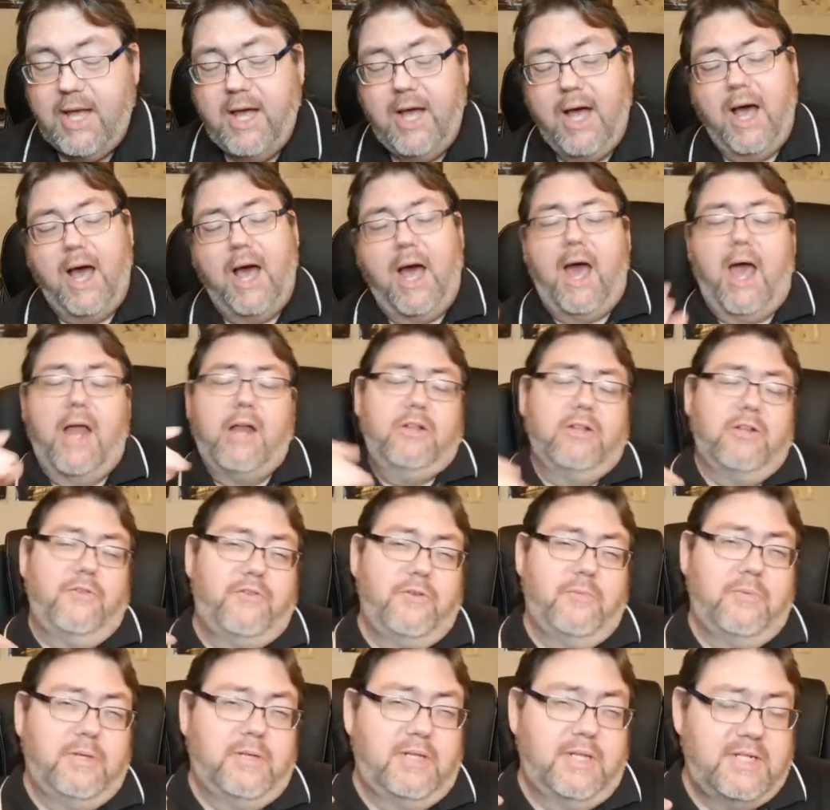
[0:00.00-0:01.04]
I don't know if you've
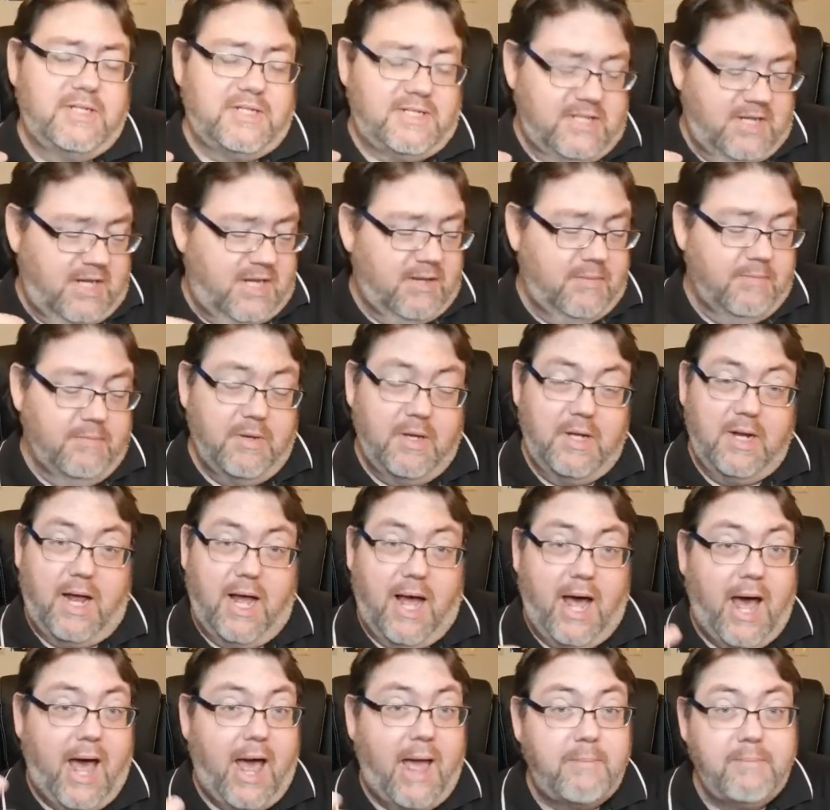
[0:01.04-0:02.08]
been listening, but
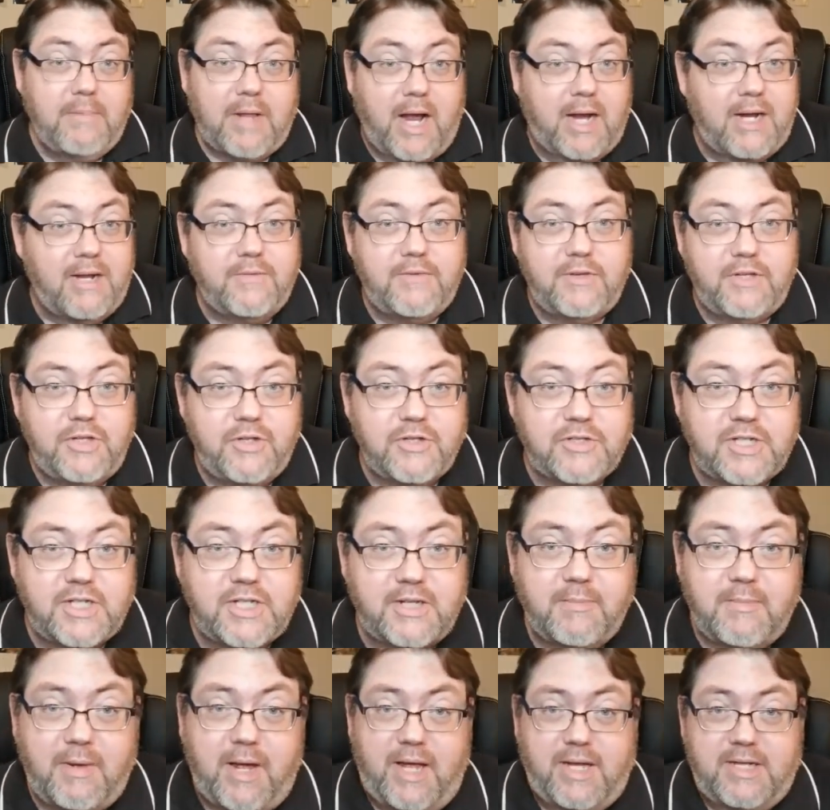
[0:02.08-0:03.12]
I'm not even using the
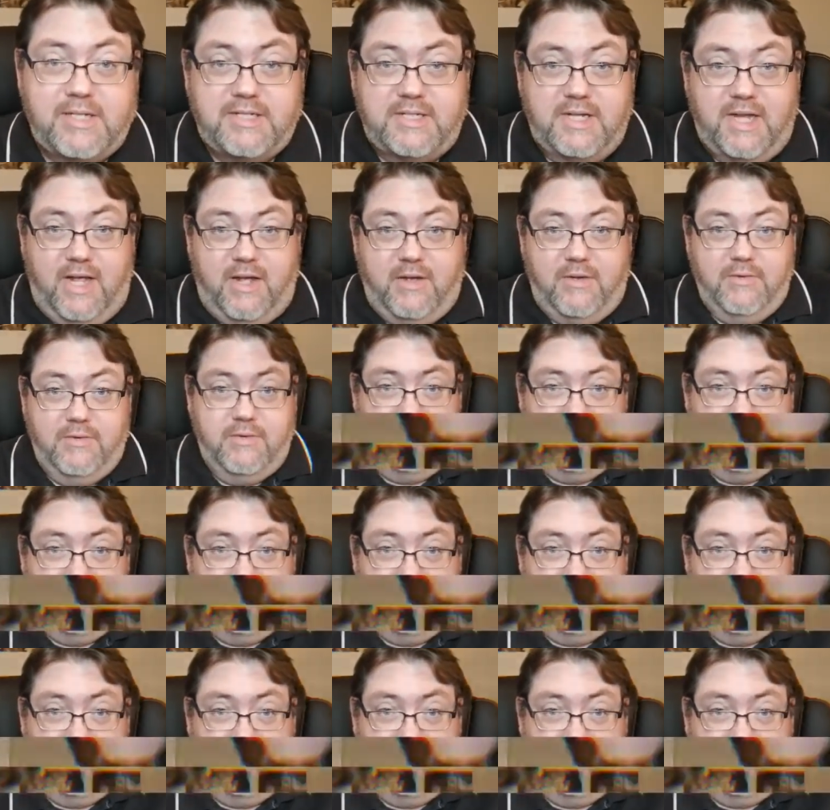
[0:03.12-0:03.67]
mics now.